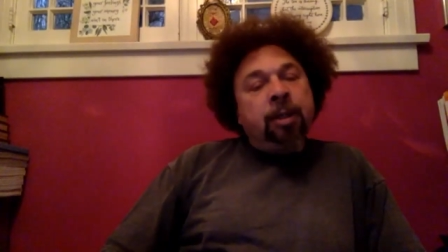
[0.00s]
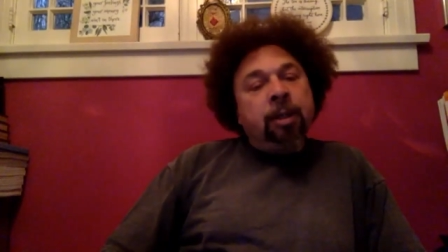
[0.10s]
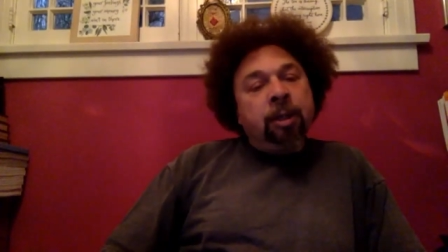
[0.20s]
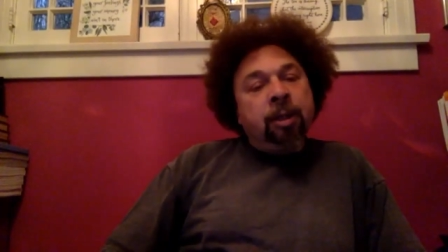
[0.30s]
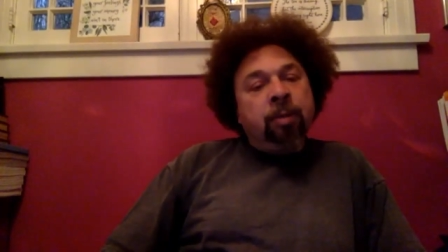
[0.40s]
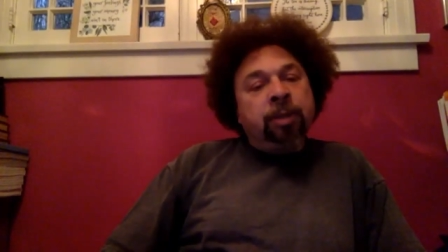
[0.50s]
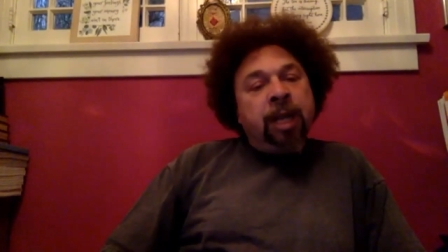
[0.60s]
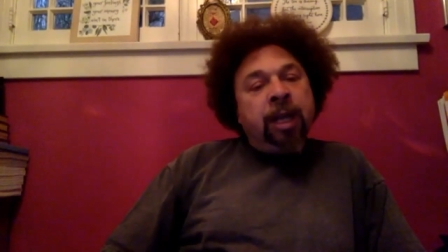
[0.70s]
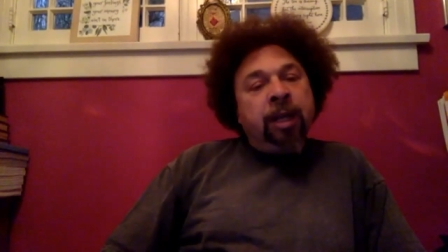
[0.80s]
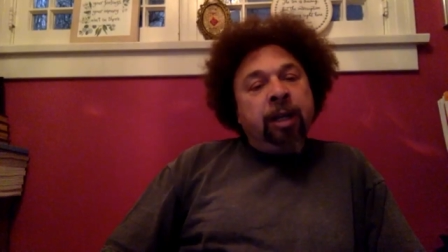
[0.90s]
You know what I'm
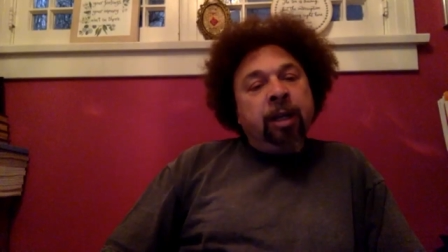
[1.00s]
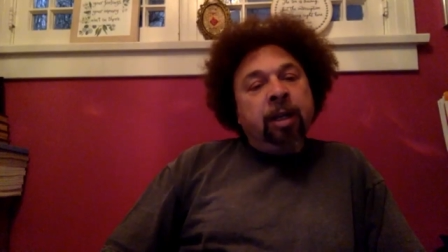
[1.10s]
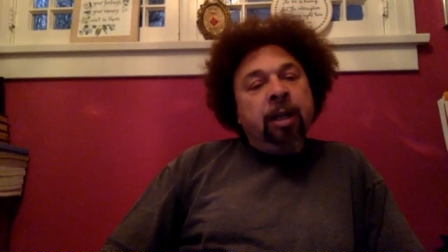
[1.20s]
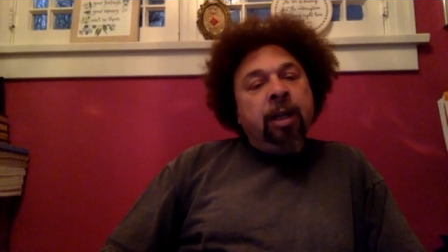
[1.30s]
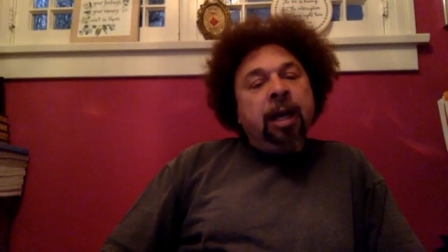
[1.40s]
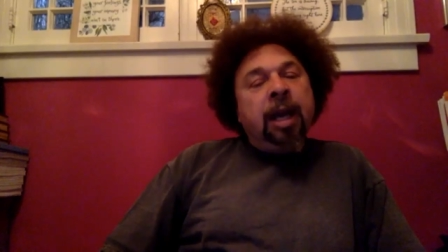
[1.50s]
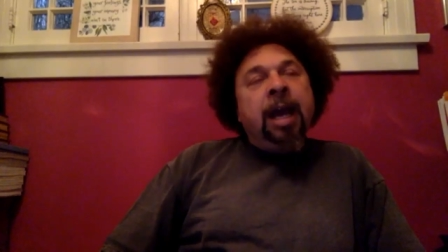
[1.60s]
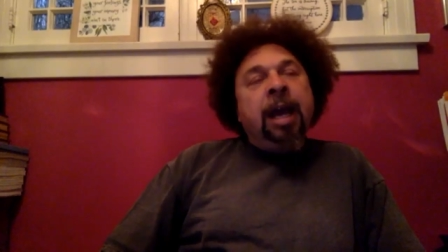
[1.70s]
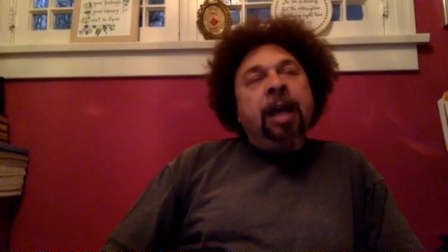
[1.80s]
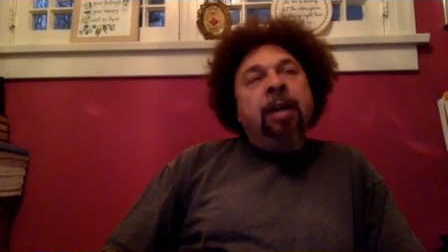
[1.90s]
saying? Hmm.
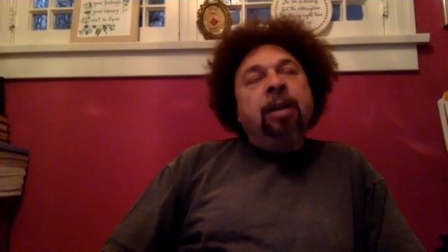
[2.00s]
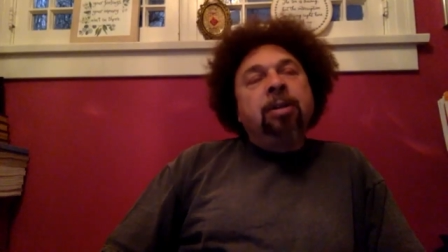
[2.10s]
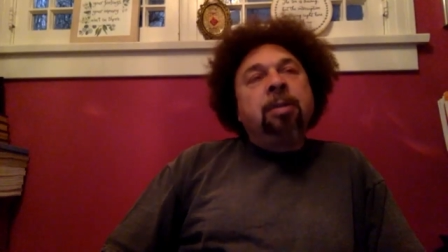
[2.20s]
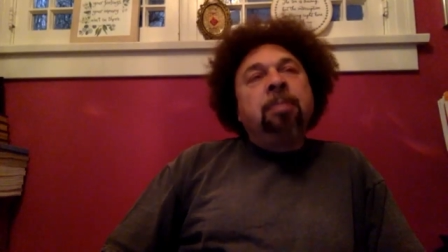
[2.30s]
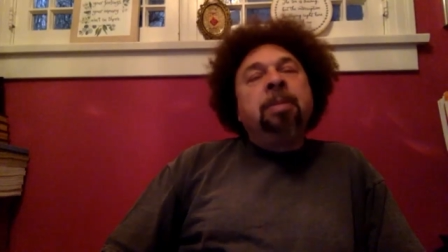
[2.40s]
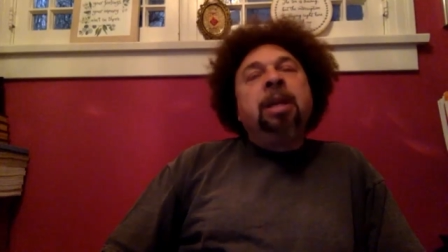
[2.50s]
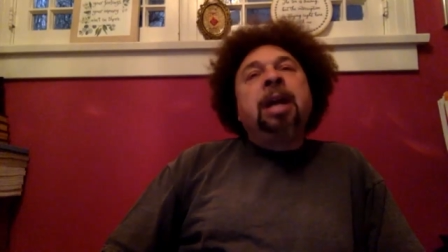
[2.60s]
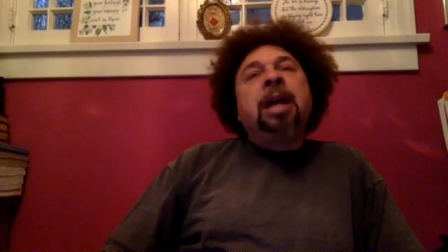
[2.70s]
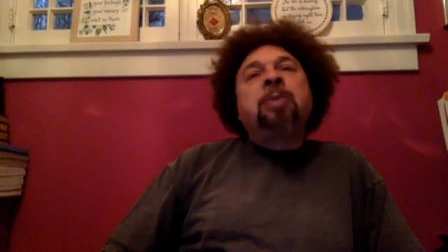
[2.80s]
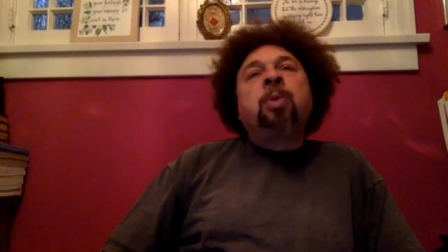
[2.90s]
And to me,
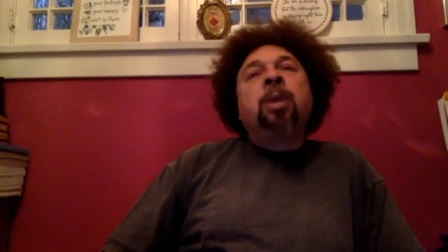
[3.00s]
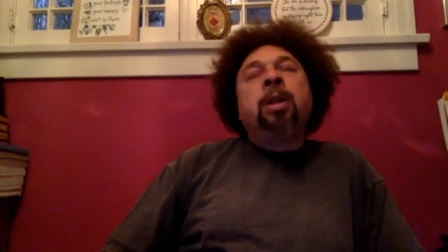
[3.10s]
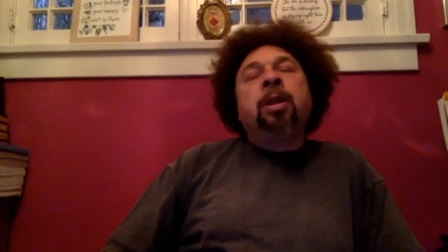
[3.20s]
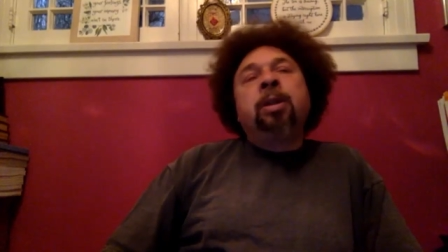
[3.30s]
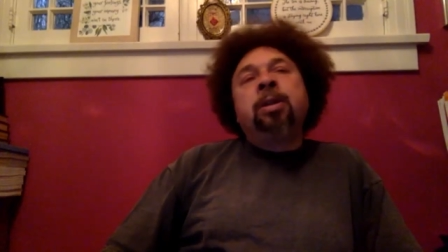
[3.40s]
that's one of the